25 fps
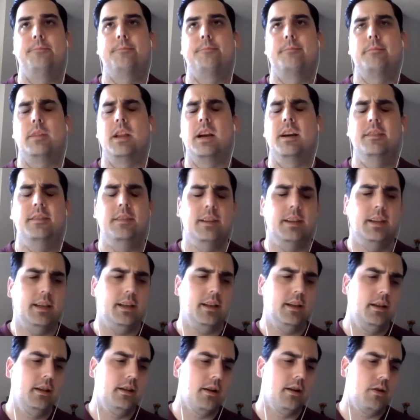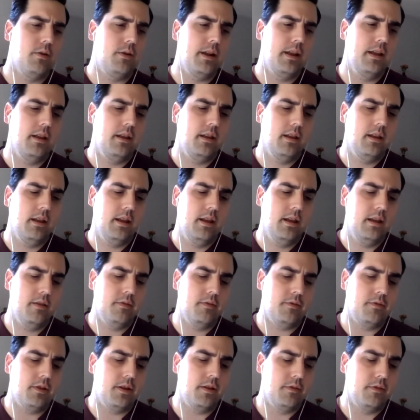I think,
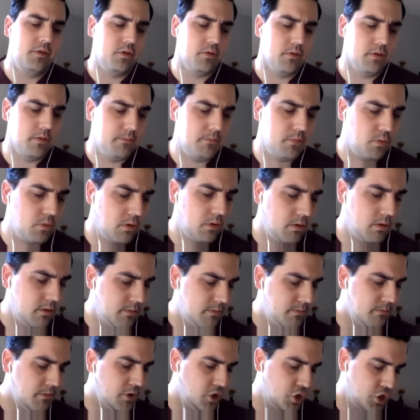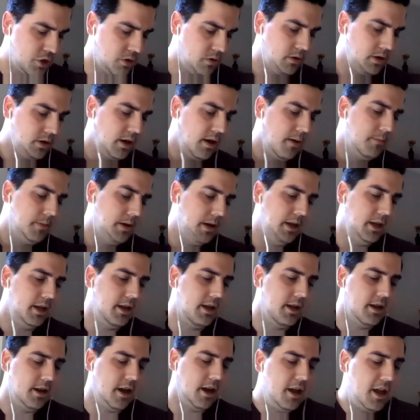if you're a more mature company,
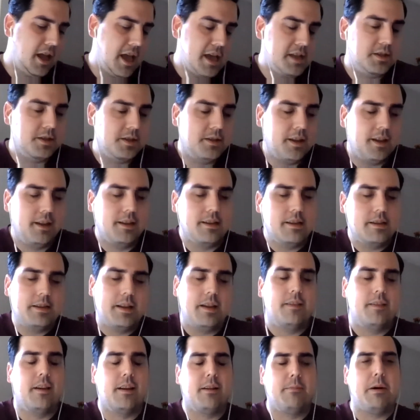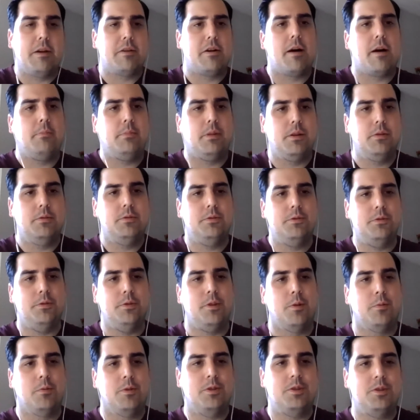and I hesitate to say that about OppLoans,
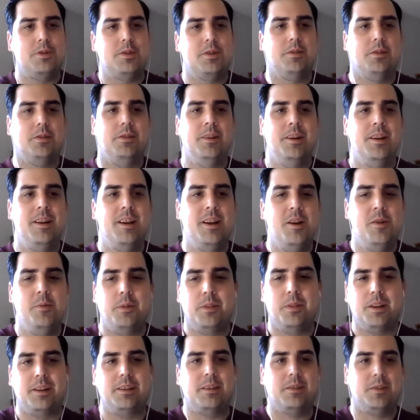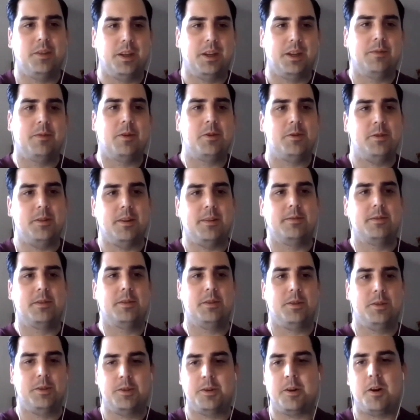we like to think of ourselves
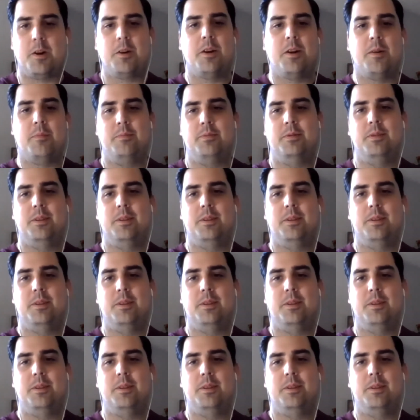as a startup,